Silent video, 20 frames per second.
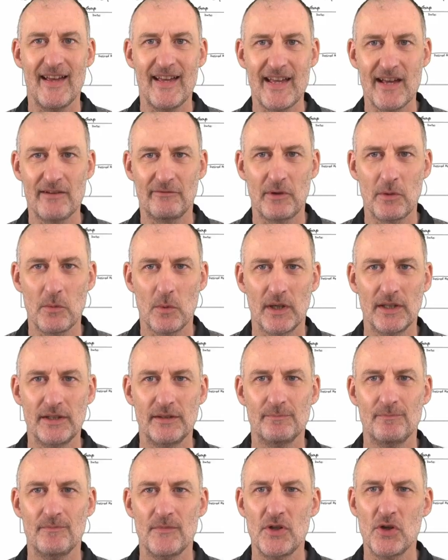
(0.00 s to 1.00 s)
Hey
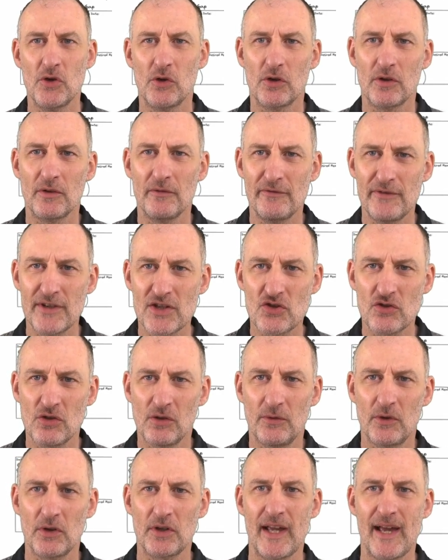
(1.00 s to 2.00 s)
everyone, your visual
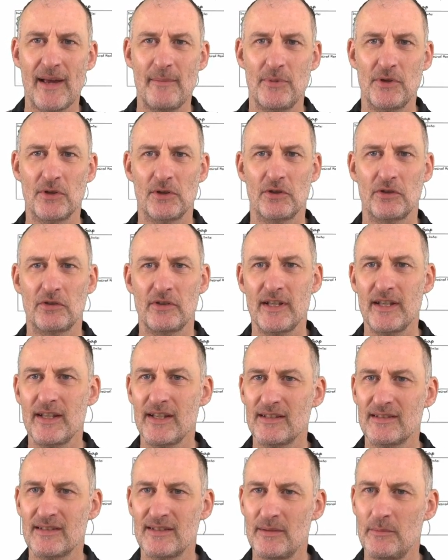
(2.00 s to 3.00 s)
vocabulary
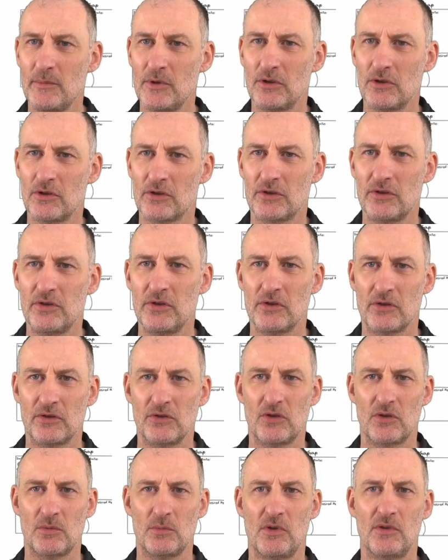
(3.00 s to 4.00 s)
is similar to your
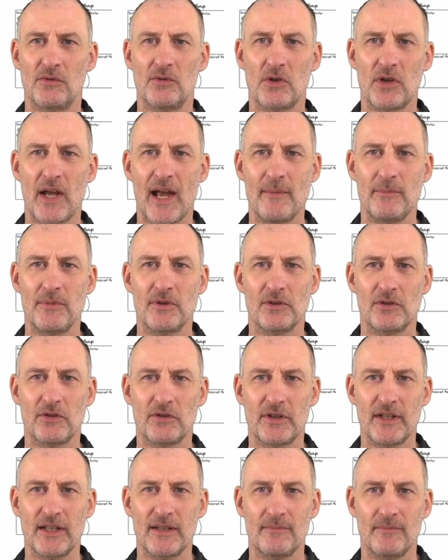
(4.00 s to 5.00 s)
normal
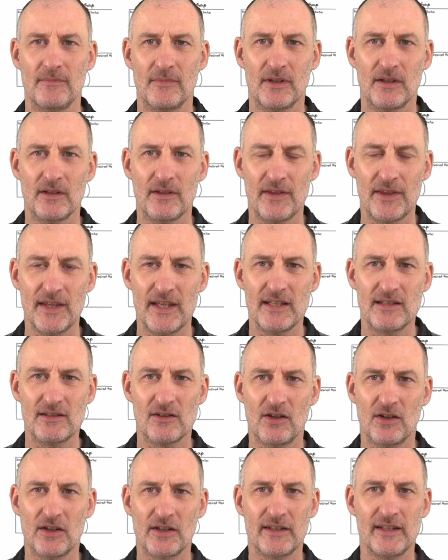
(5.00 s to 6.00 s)
vocabulary. These
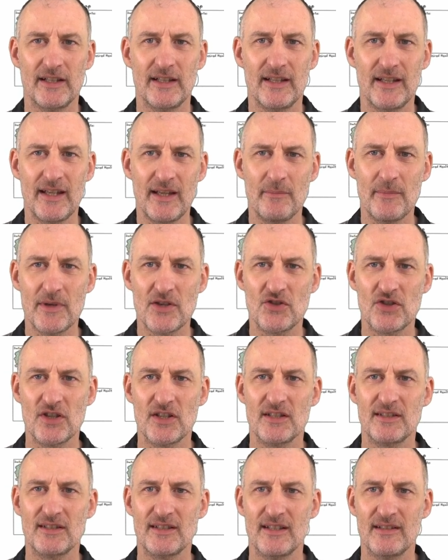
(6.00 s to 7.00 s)
are the
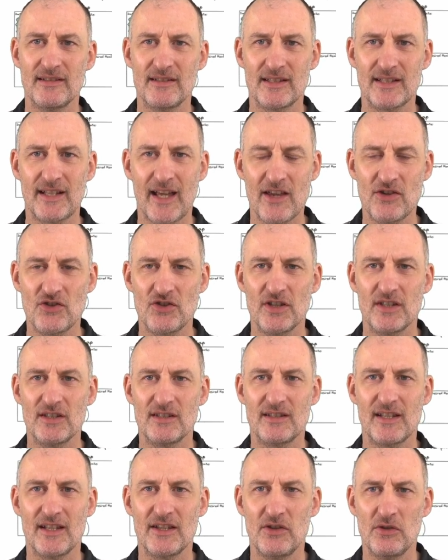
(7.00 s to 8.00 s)
images and
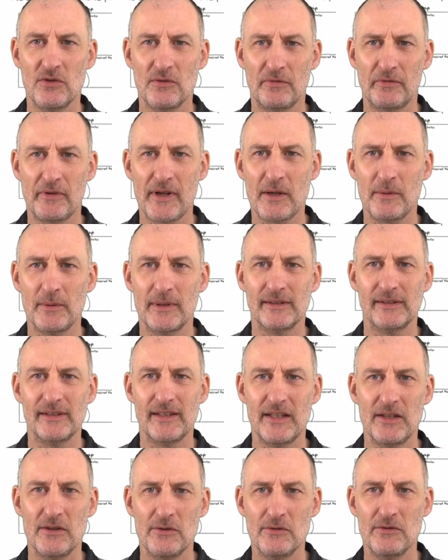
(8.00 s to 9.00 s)
sketches that you frequently
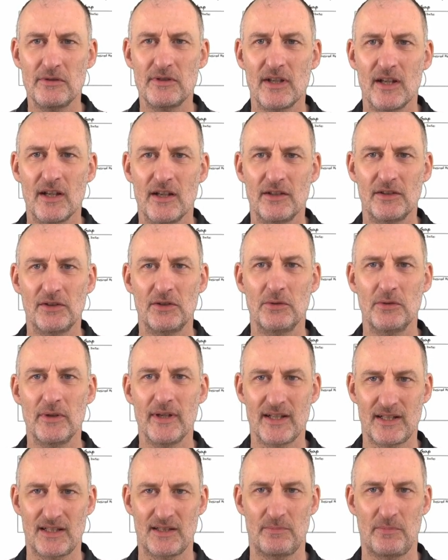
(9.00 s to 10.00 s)
use to
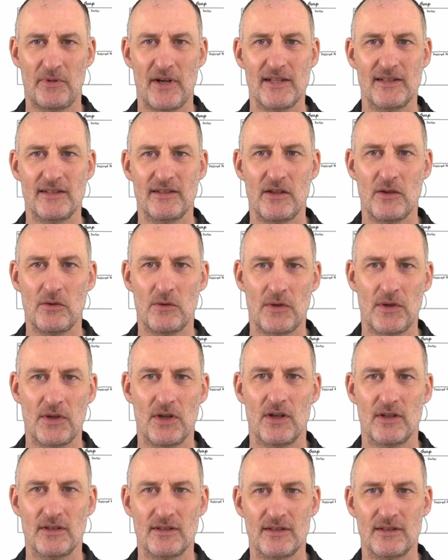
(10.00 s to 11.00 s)
express your
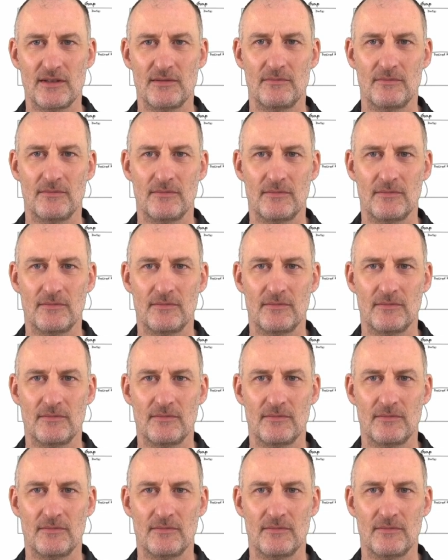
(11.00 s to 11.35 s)
thoughts.